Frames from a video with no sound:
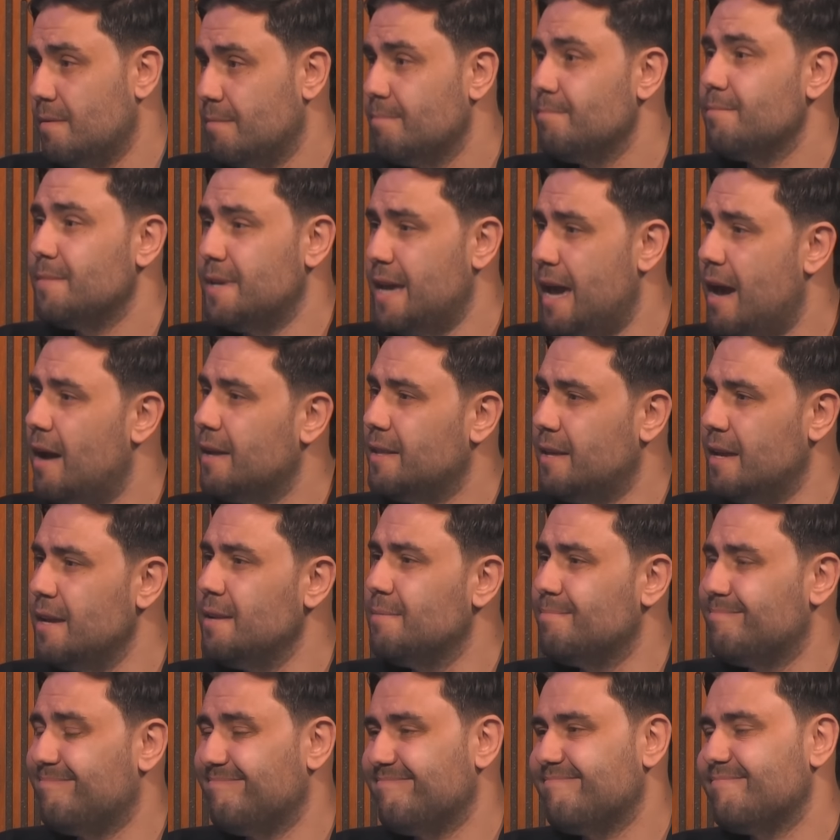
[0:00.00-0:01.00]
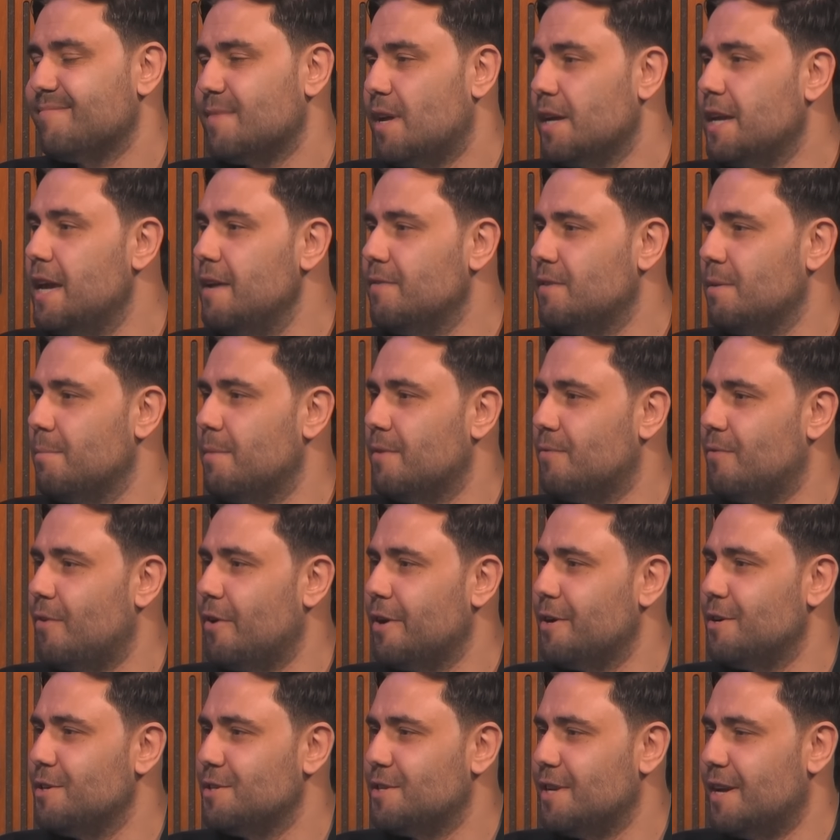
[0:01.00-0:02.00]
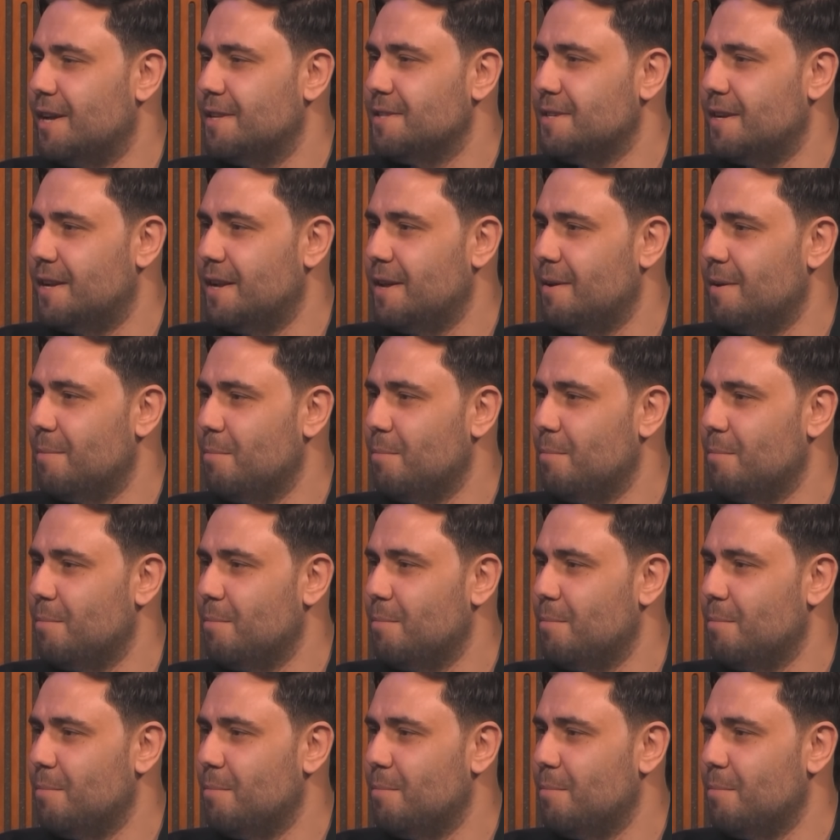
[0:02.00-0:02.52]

yeah, I think I'll give them a fighter's chance anyway, a